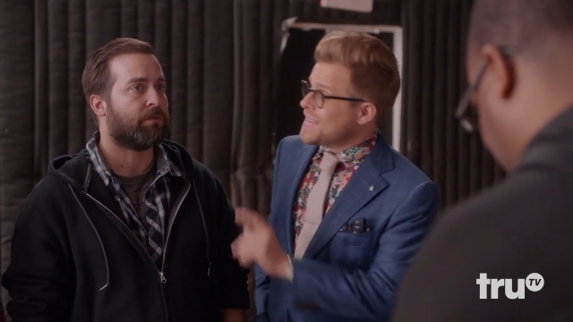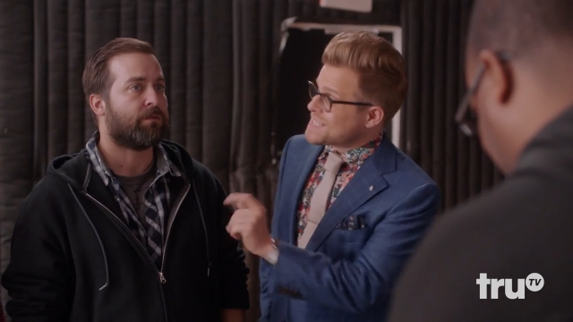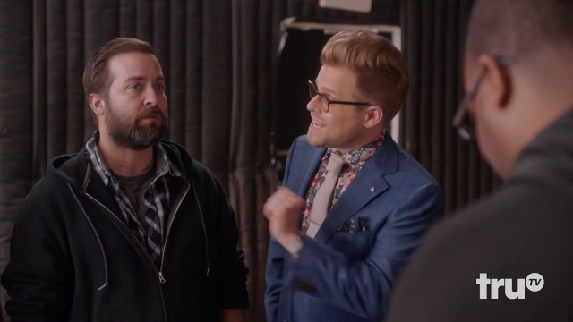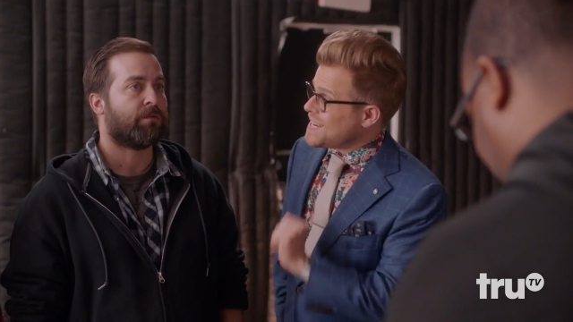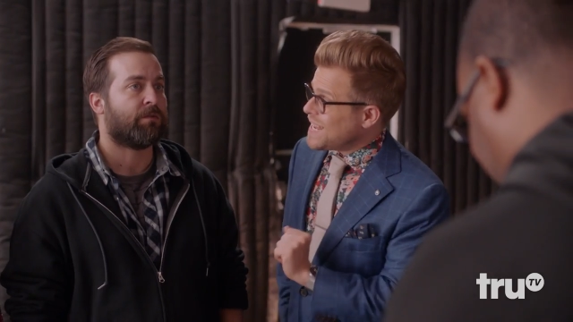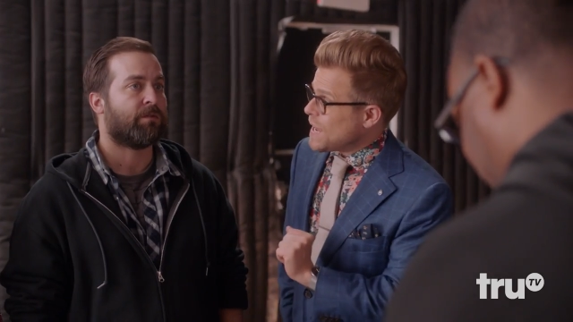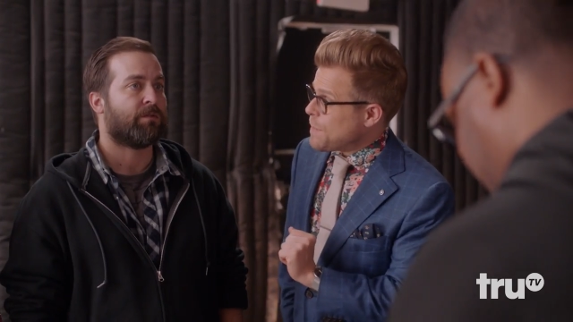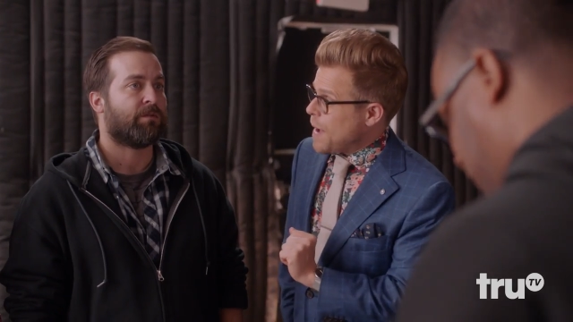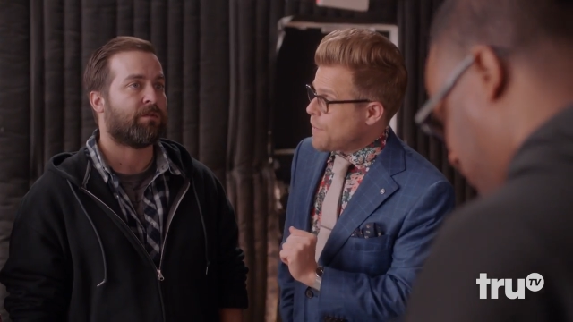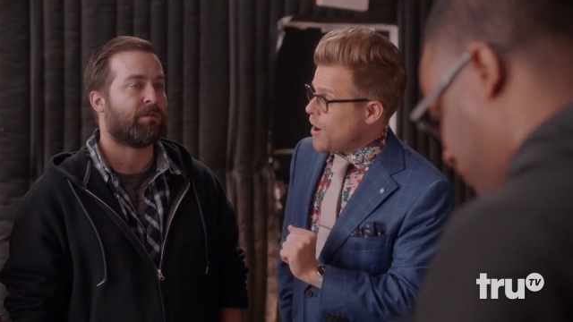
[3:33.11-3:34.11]
Speaker 1: He's an indie
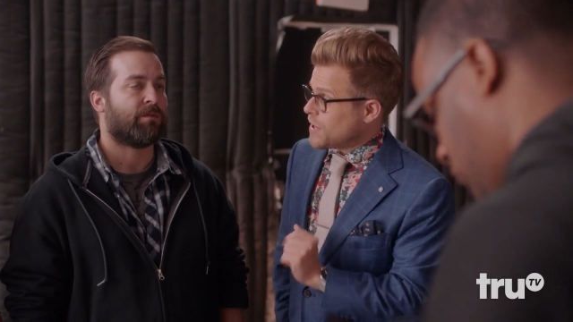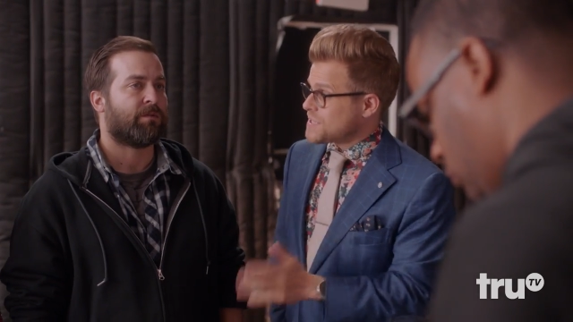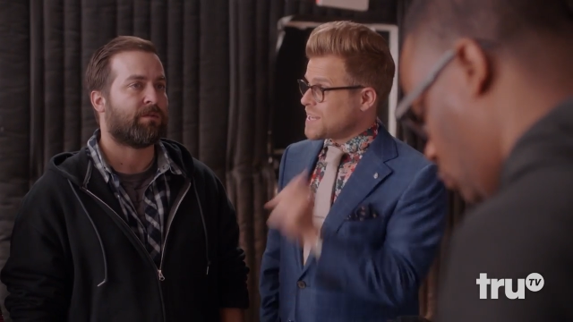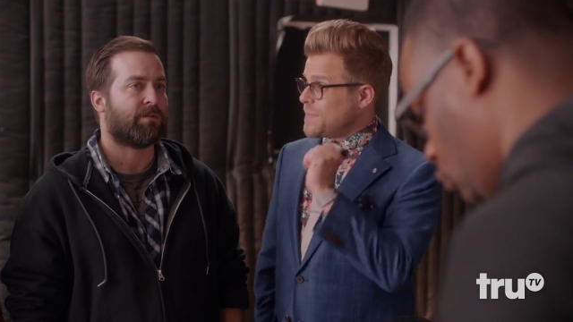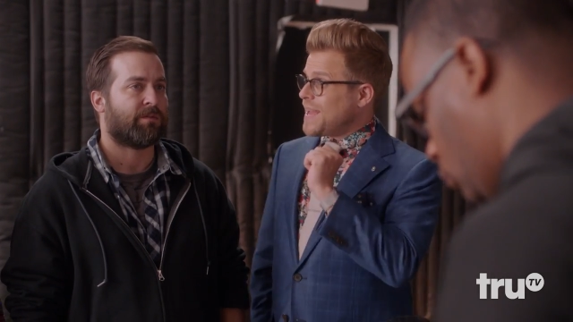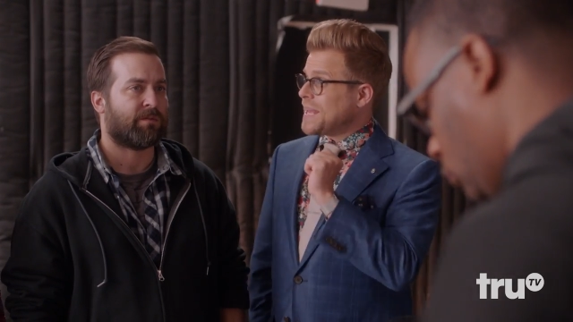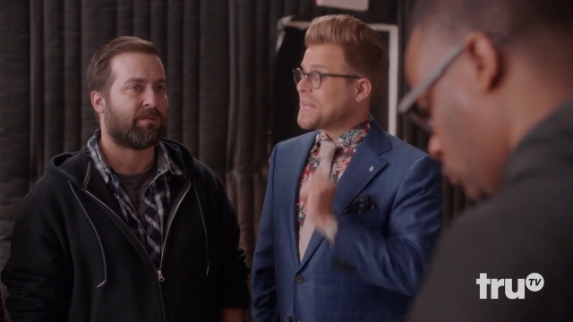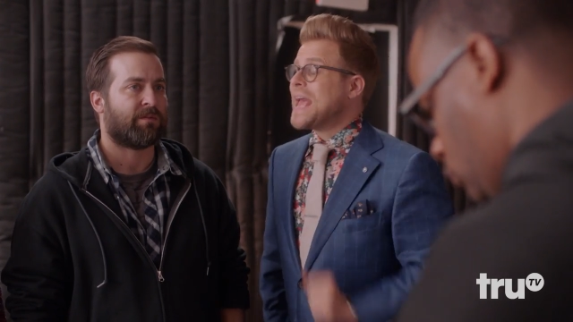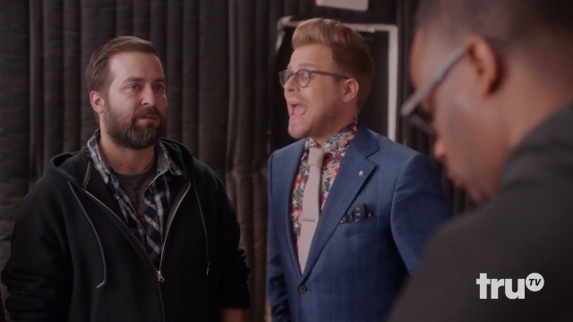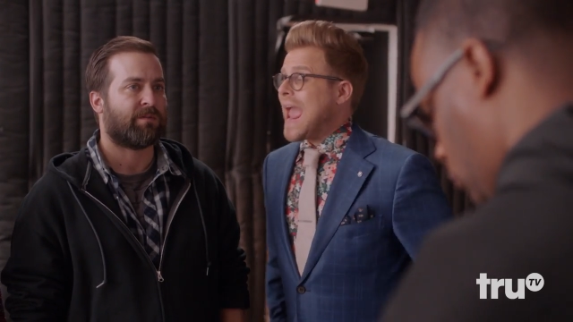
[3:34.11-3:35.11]
hip-hop artist,
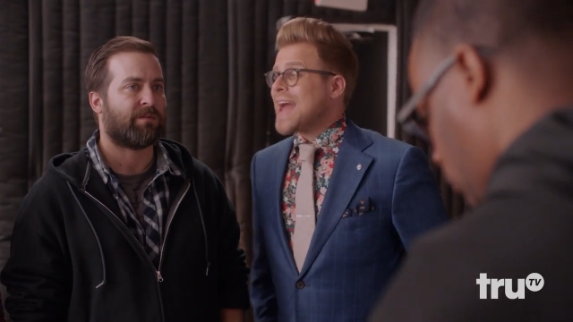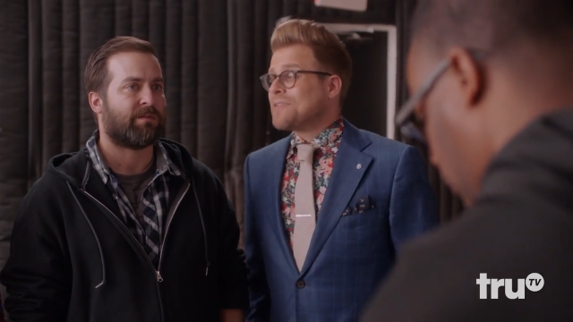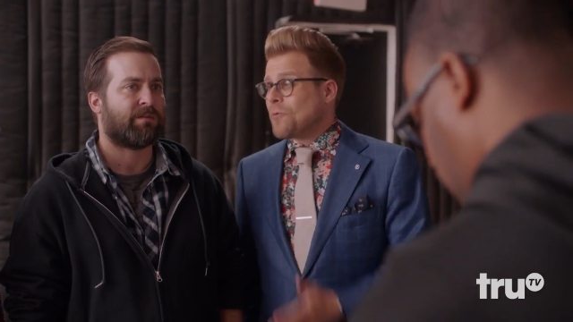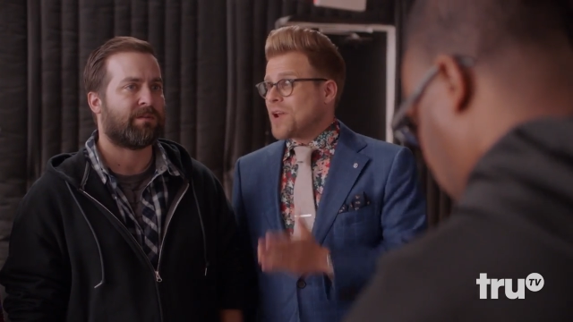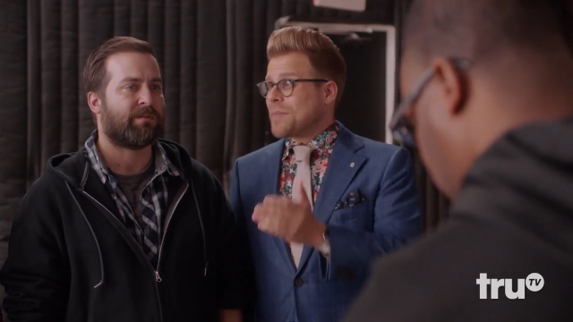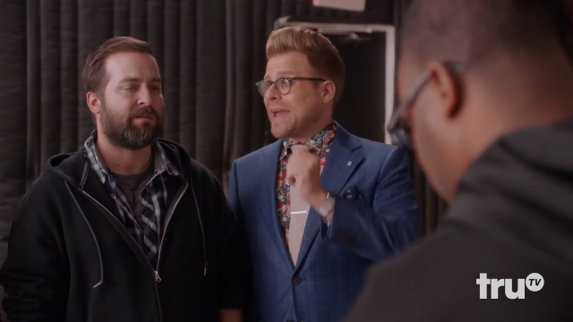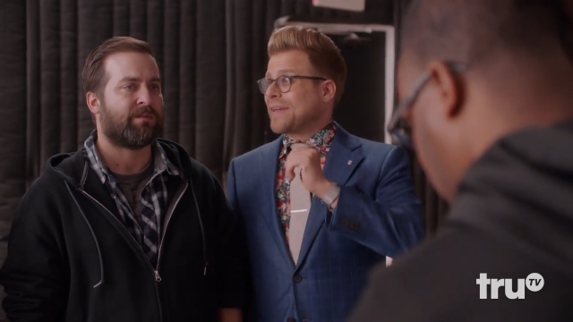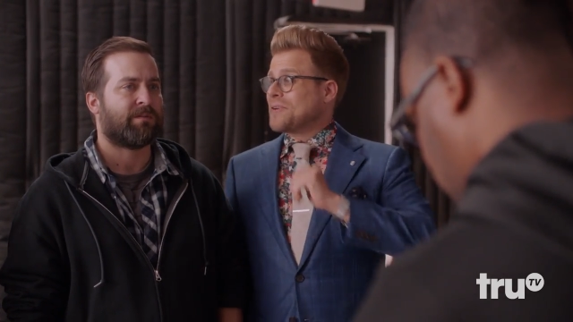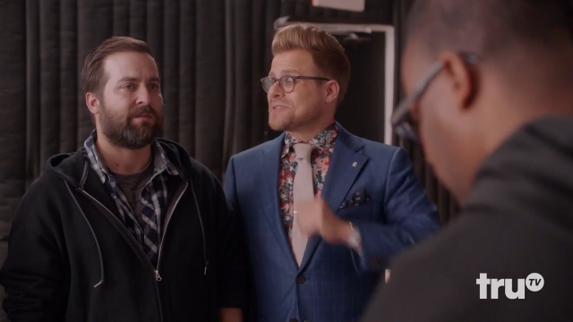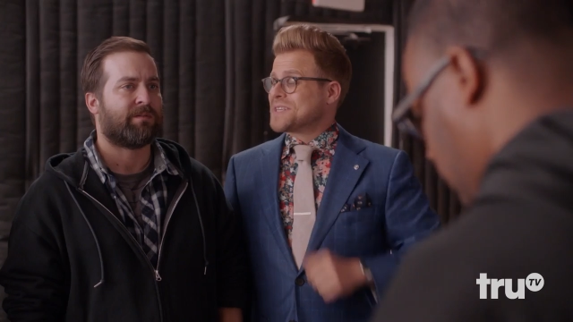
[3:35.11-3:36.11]
comedian, and one of my
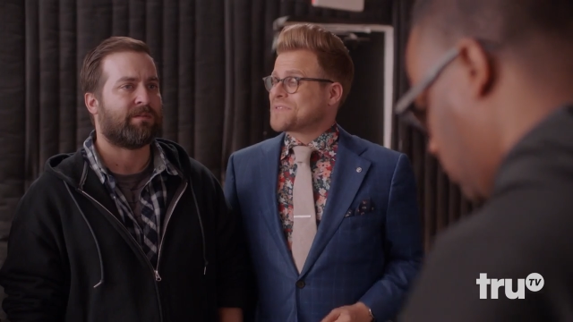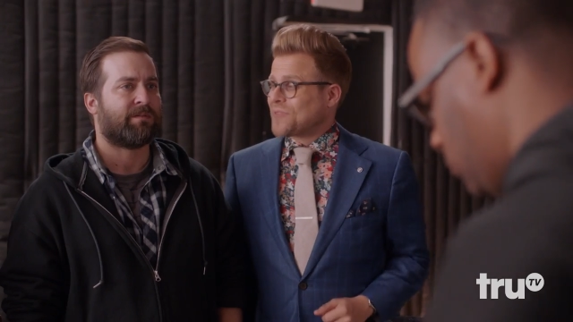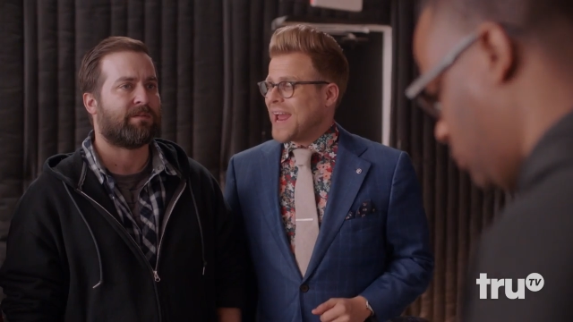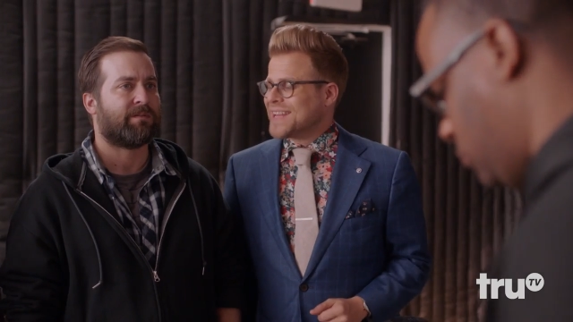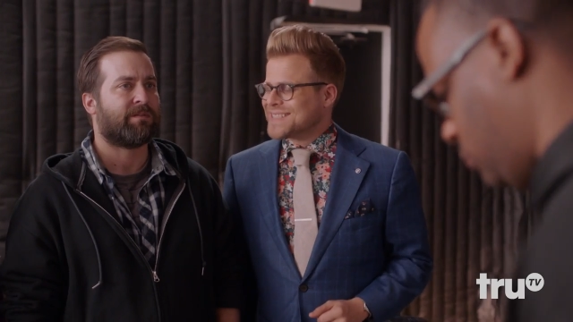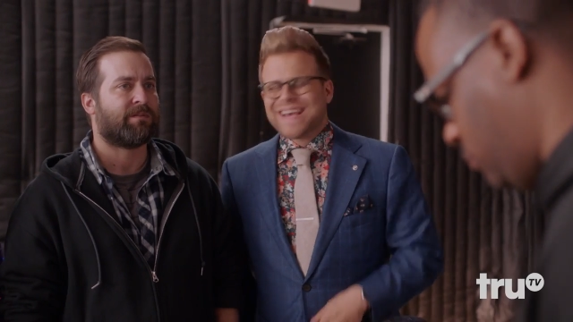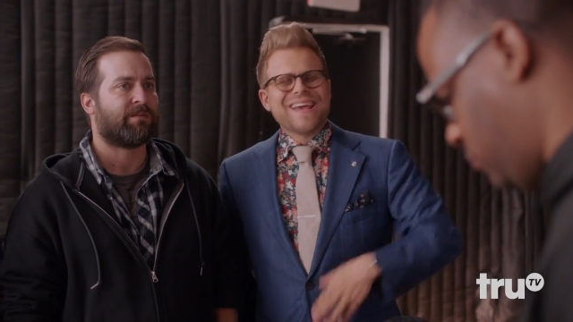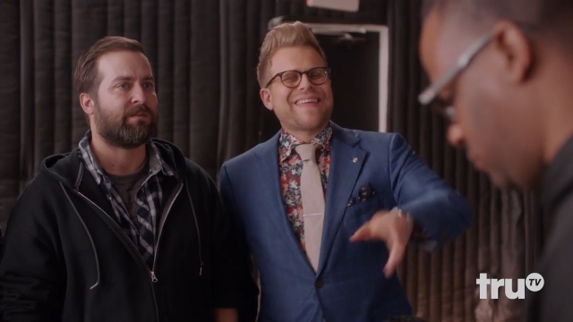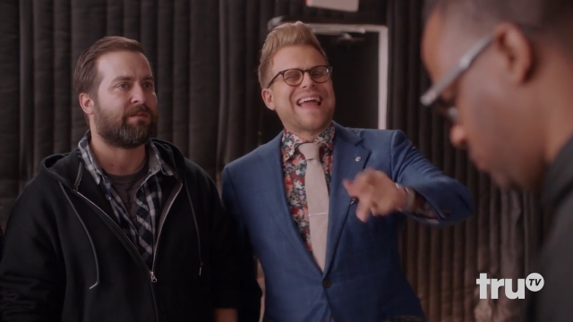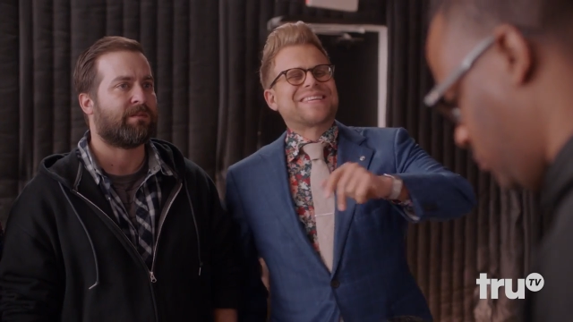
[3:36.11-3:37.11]
closest friends.
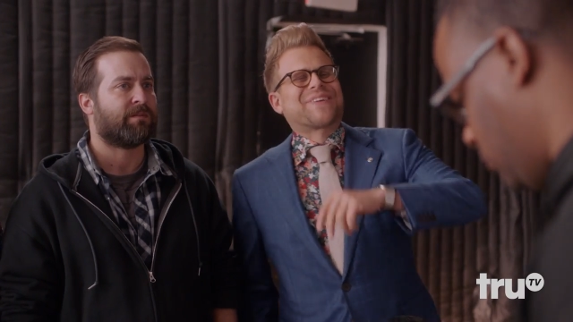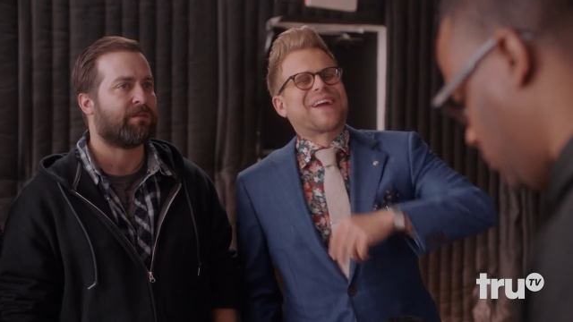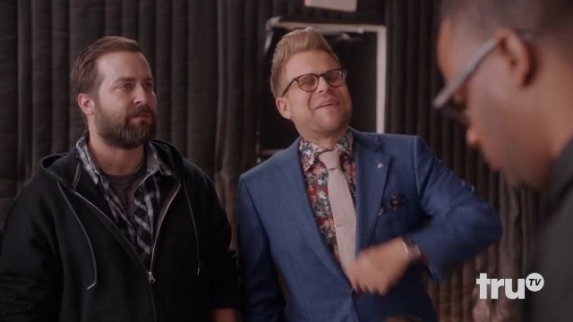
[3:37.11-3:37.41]
Thanks for